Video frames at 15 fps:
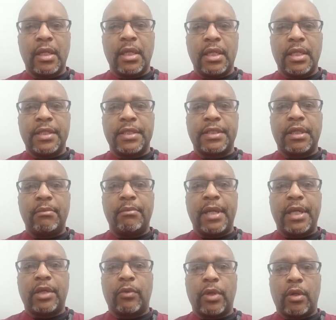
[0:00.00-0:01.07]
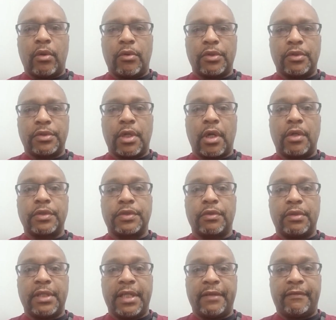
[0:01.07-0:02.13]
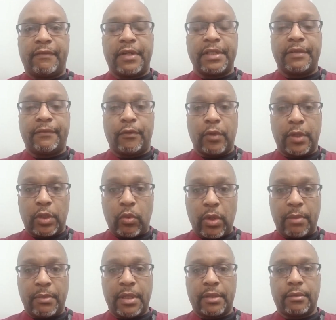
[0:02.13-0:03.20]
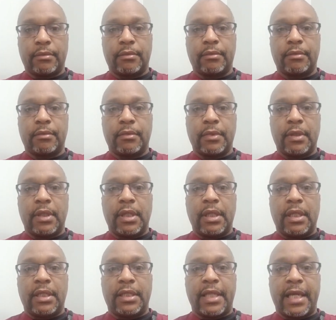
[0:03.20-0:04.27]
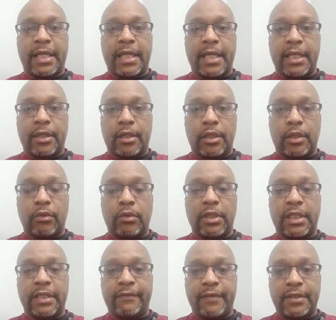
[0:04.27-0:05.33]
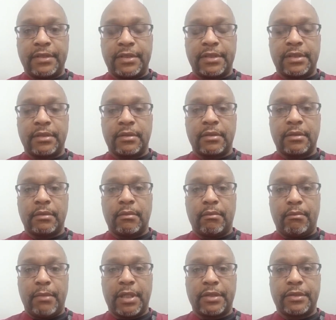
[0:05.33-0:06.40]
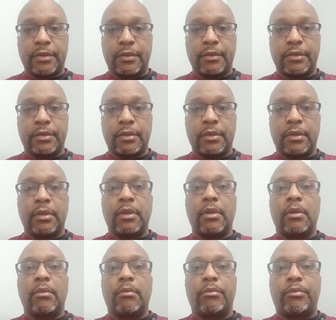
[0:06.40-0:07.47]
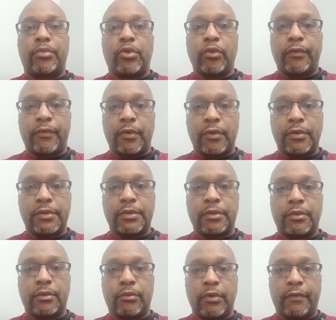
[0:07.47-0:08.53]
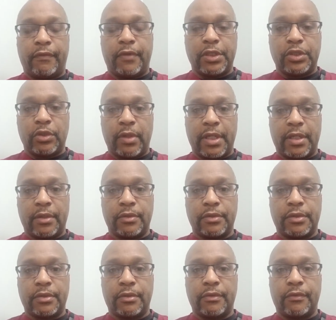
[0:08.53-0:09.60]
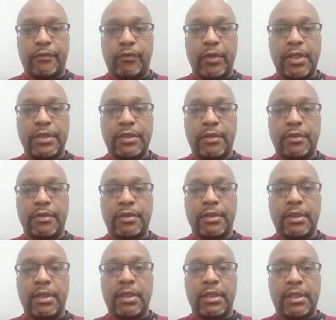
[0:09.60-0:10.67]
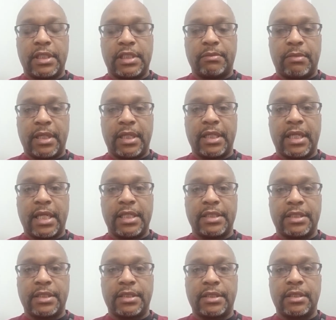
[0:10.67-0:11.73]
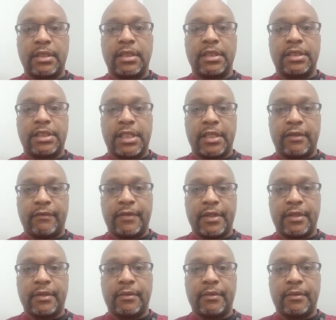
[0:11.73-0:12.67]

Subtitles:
Some bakery owners also need funding for equipment. That can include ovens, mixers, proofers, refrigerators, freezers, display cases, shelving,